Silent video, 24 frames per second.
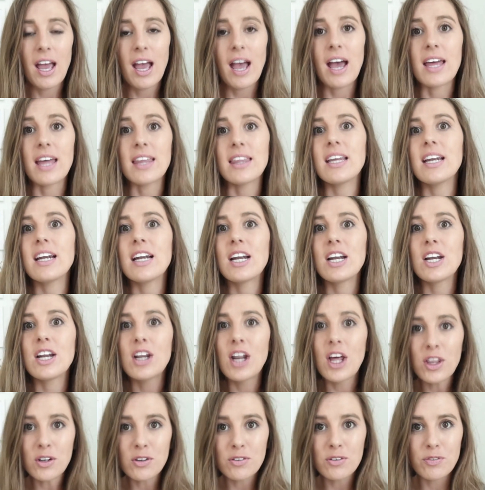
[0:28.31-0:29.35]
And then in
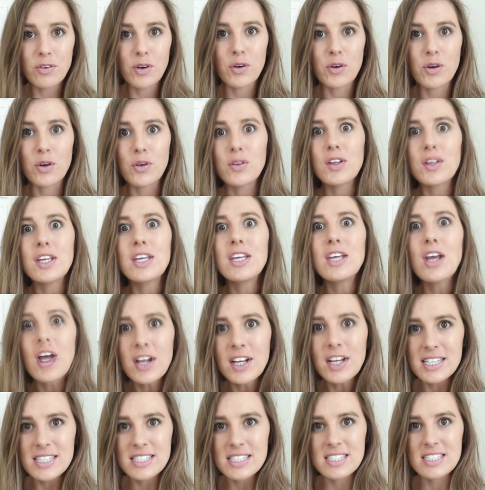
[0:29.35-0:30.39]
another photo, the
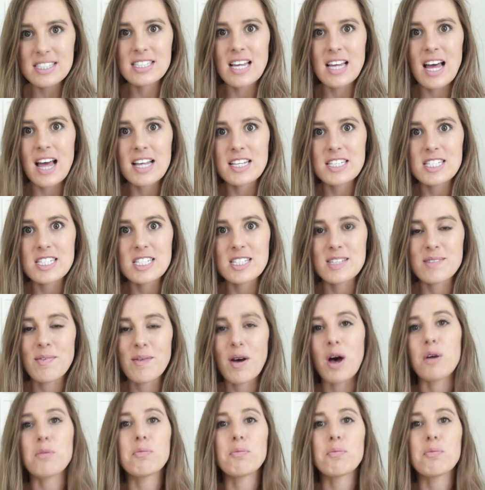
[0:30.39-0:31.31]
youngest decides to smile,